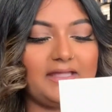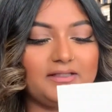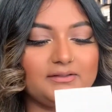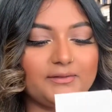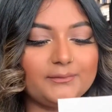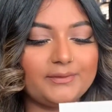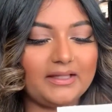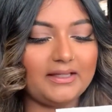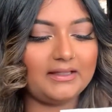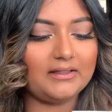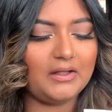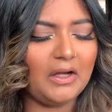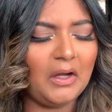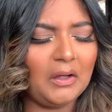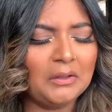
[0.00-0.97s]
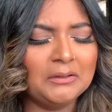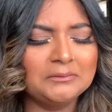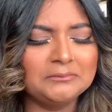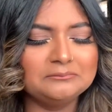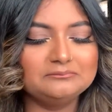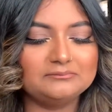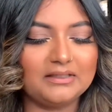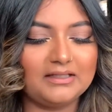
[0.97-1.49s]
Glow Gang. Oh,
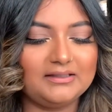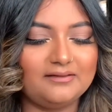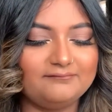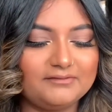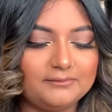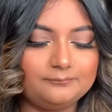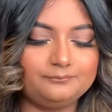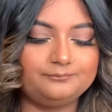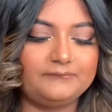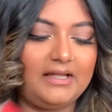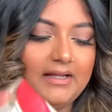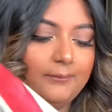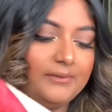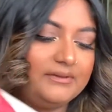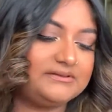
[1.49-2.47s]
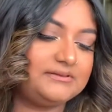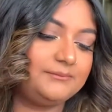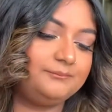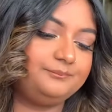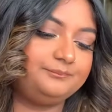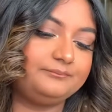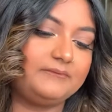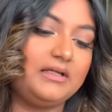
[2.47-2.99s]
I love it. Anyways,
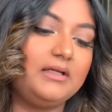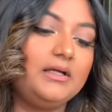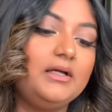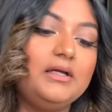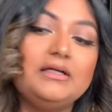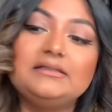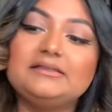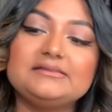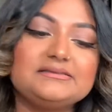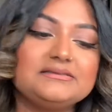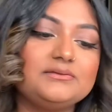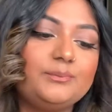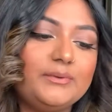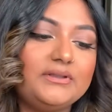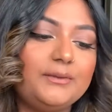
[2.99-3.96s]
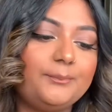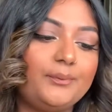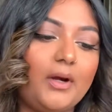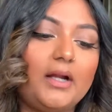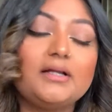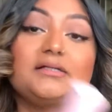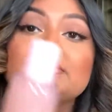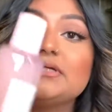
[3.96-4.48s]
this is what the
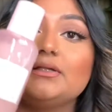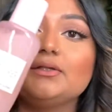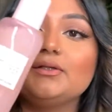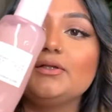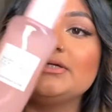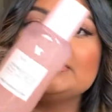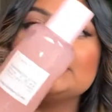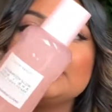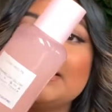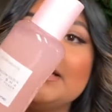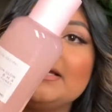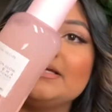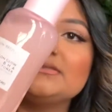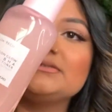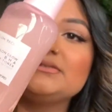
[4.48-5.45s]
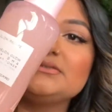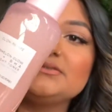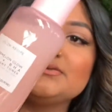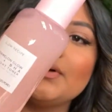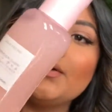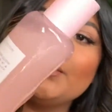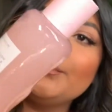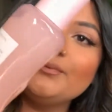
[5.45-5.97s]
product looks like. It's
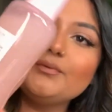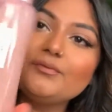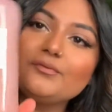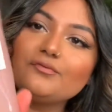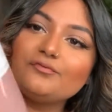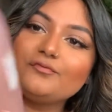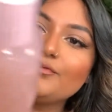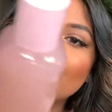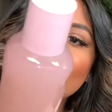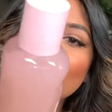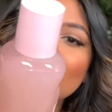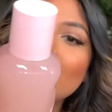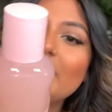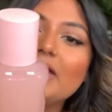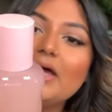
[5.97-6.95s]
so beautiful.